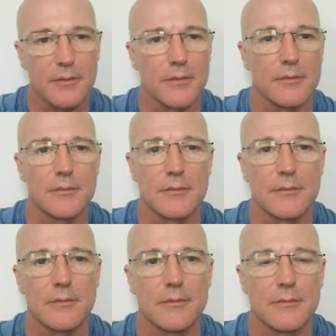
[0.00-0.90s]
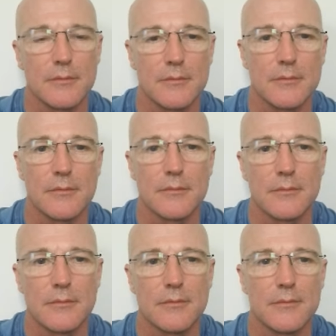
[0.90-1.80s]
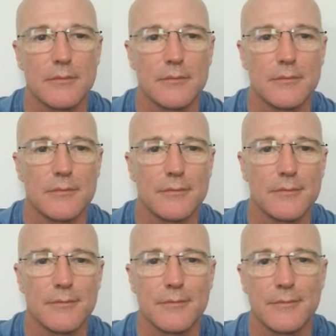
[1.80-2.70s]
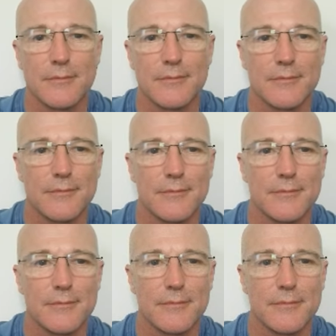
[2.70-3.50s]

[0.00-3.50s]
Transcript: (silence)